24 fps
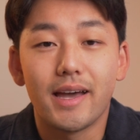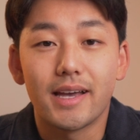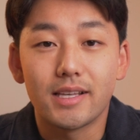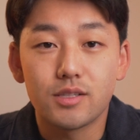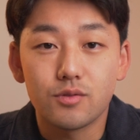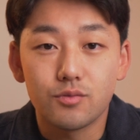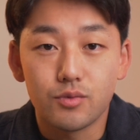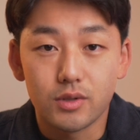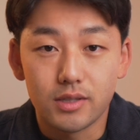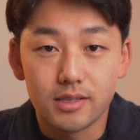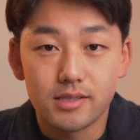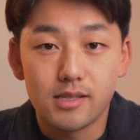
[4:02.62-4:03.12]
as
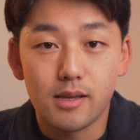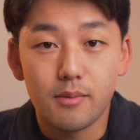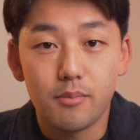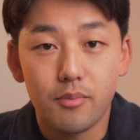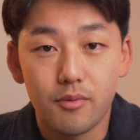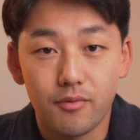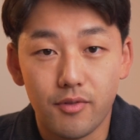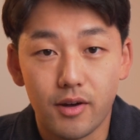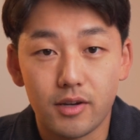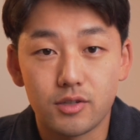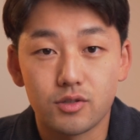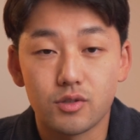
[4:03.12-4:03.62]
a real estate
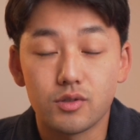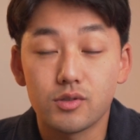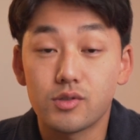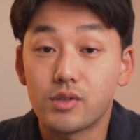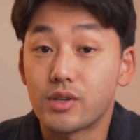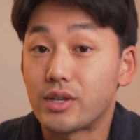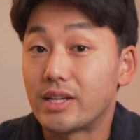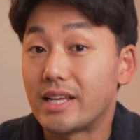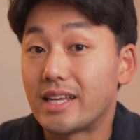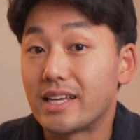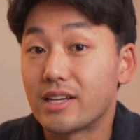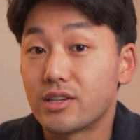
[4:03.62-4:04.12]
professional, so
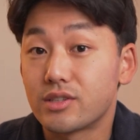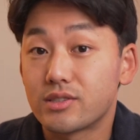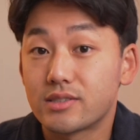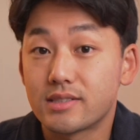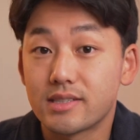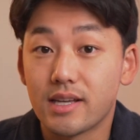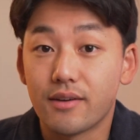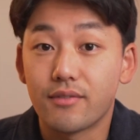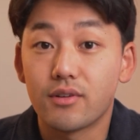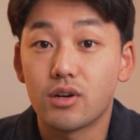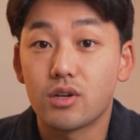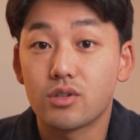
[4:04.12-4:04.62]
you need your
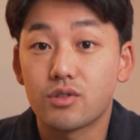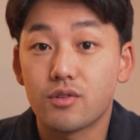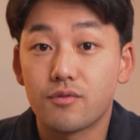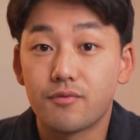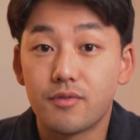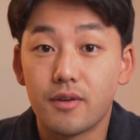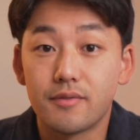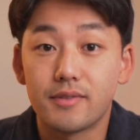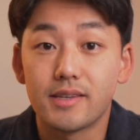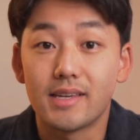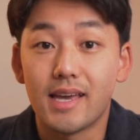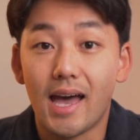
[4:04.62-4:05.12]

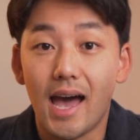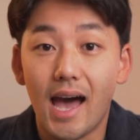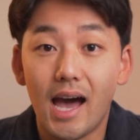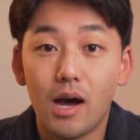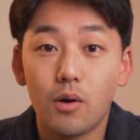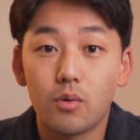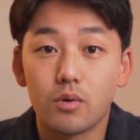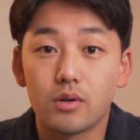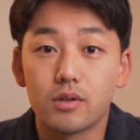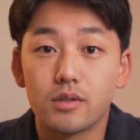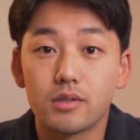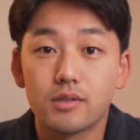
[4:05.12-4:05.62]
750
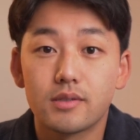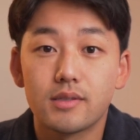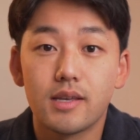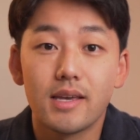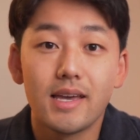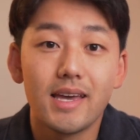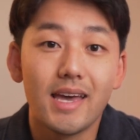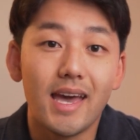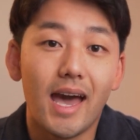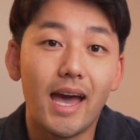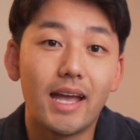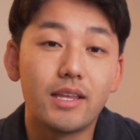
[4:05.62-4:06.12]
hours,
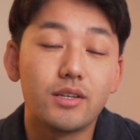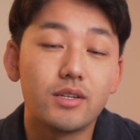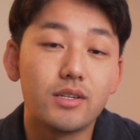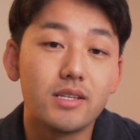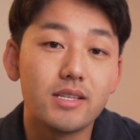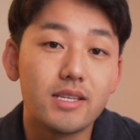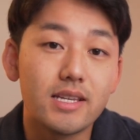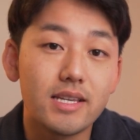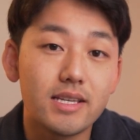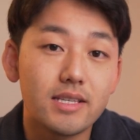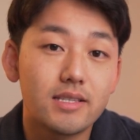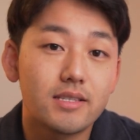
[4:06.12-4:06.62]
and you
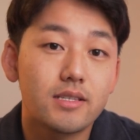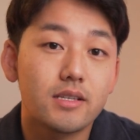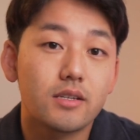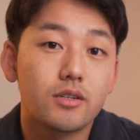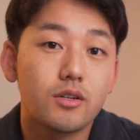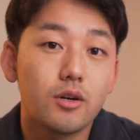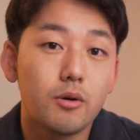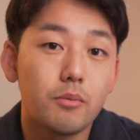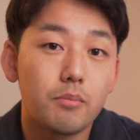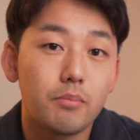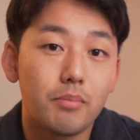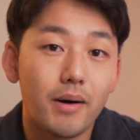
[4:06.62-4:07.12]
need to
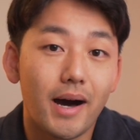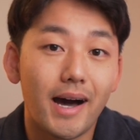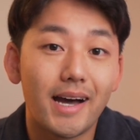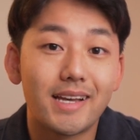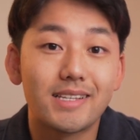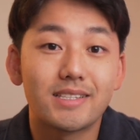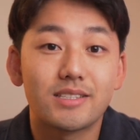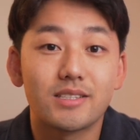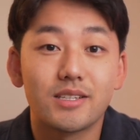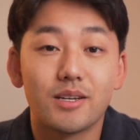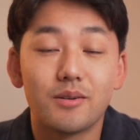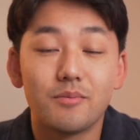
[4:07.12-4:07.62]
go buy
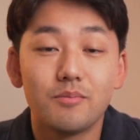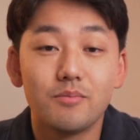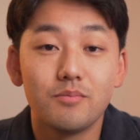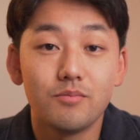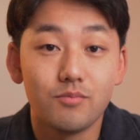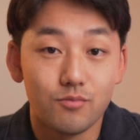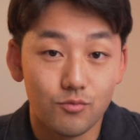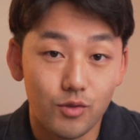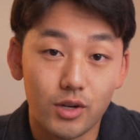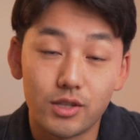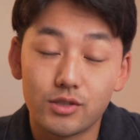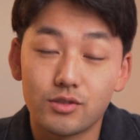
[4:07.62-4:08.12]
some
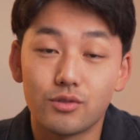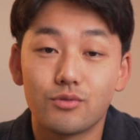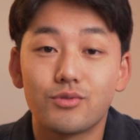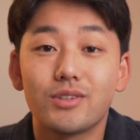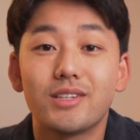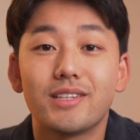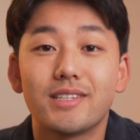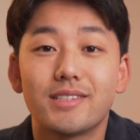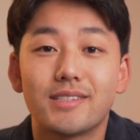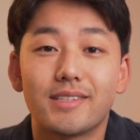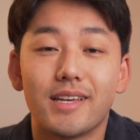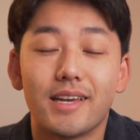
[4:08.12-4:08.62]
rental
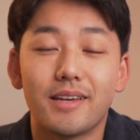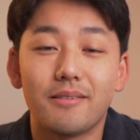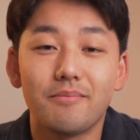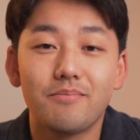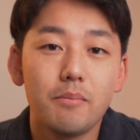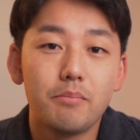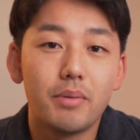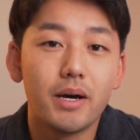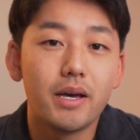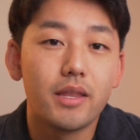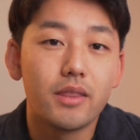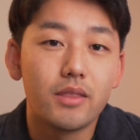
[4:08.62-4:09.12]
real estate.
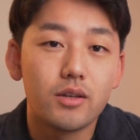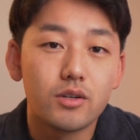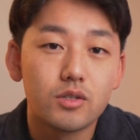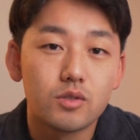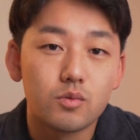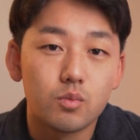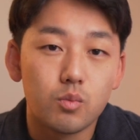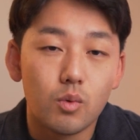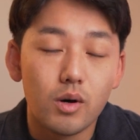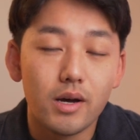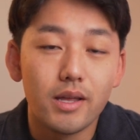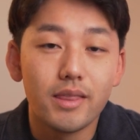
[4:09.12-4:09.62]
But
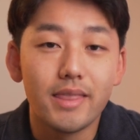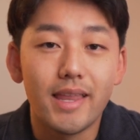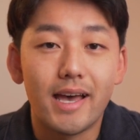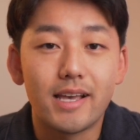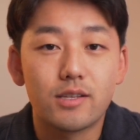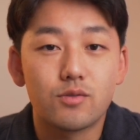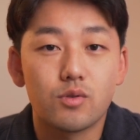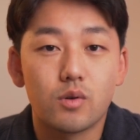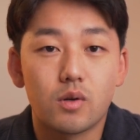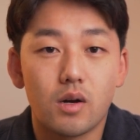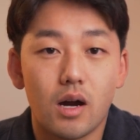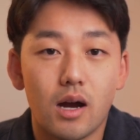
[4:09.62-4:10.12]
there's one
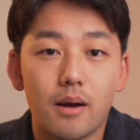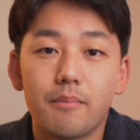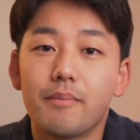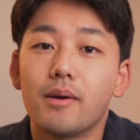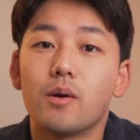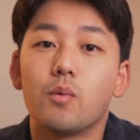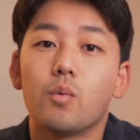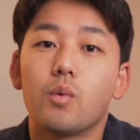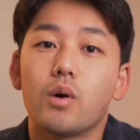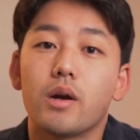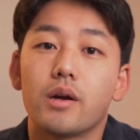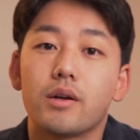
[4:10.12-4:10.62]
last
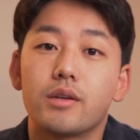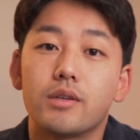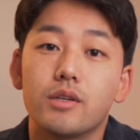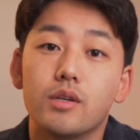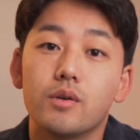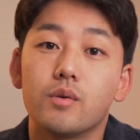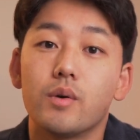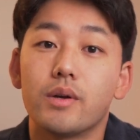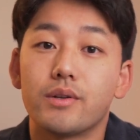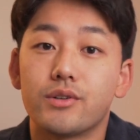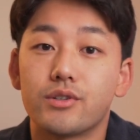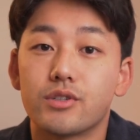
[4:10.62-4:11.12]
requirement where
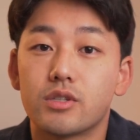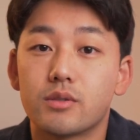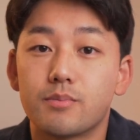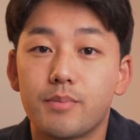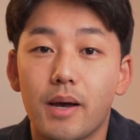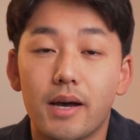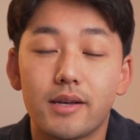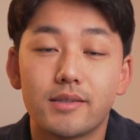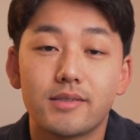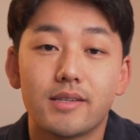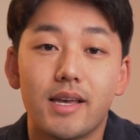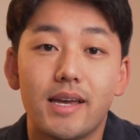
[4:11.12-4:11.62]
you and your
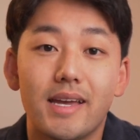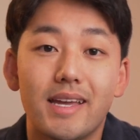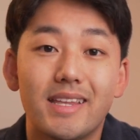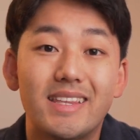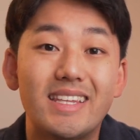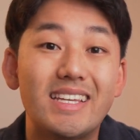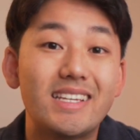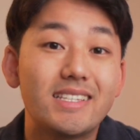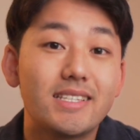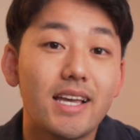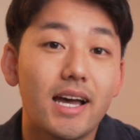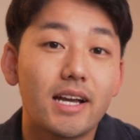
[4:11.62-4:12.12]
spouse
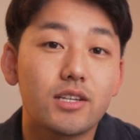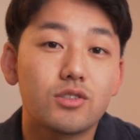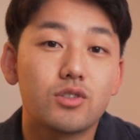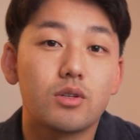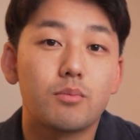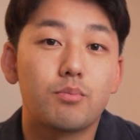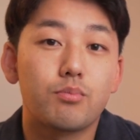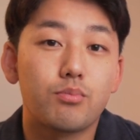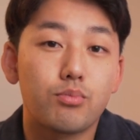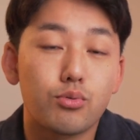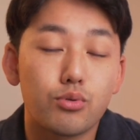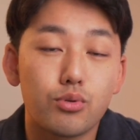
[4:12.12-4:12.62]
need to actually
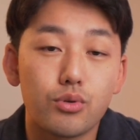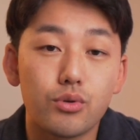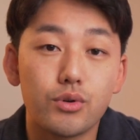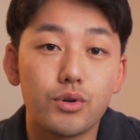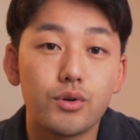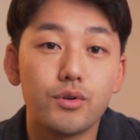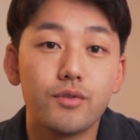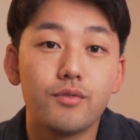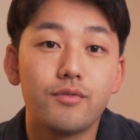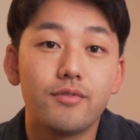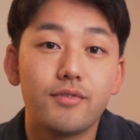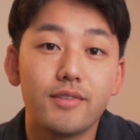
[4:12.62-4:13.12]

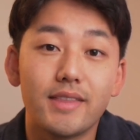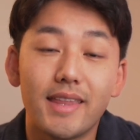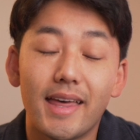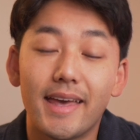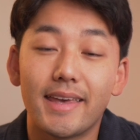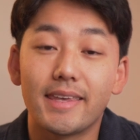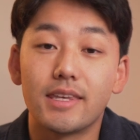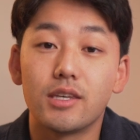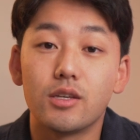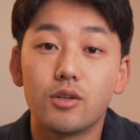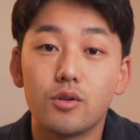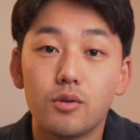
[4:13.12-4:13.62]
prove
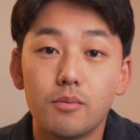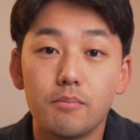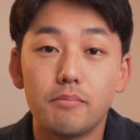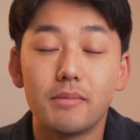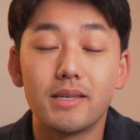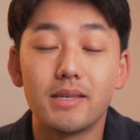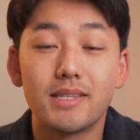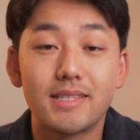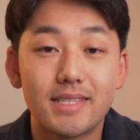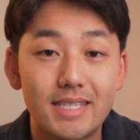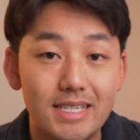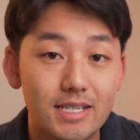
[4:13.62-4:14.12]
that you
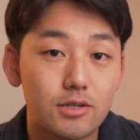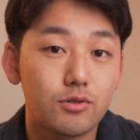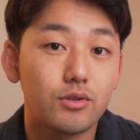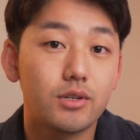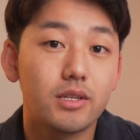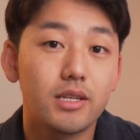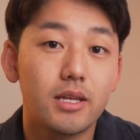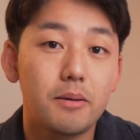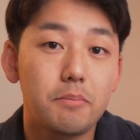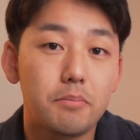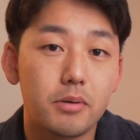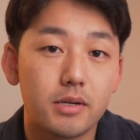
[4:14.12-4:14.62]

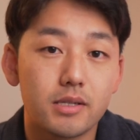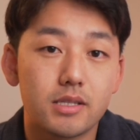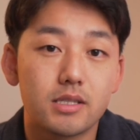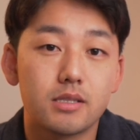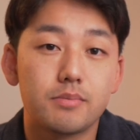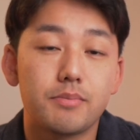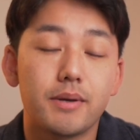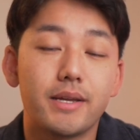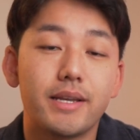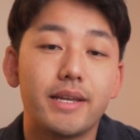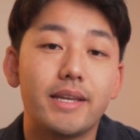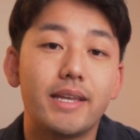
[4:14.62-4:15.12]
materially
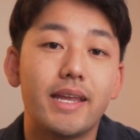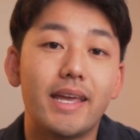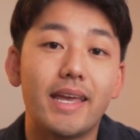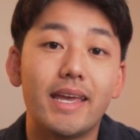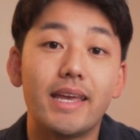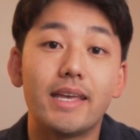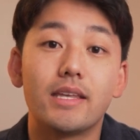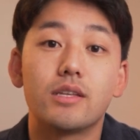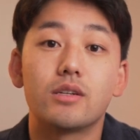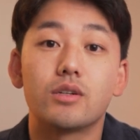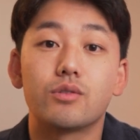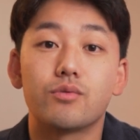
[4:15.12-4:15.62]
participated
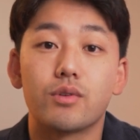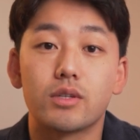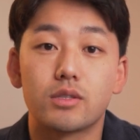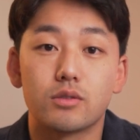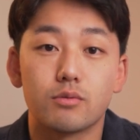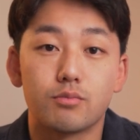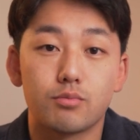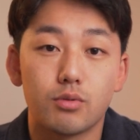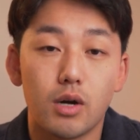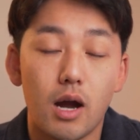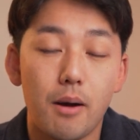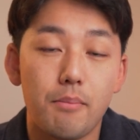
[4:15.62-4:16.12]
in your rental
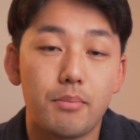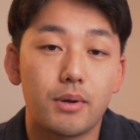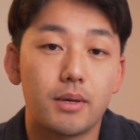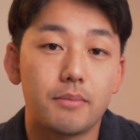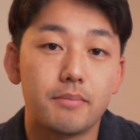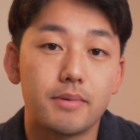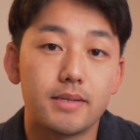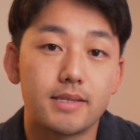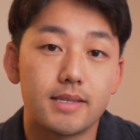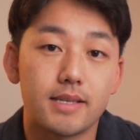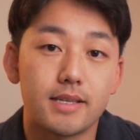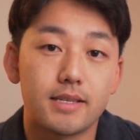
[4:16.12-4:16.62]
property
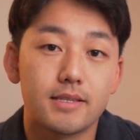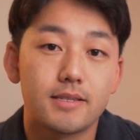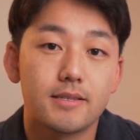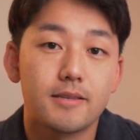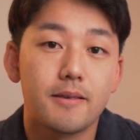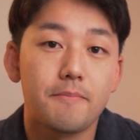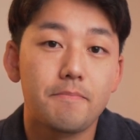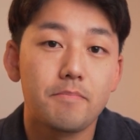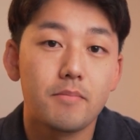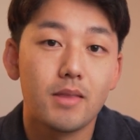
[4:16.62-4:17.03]
business.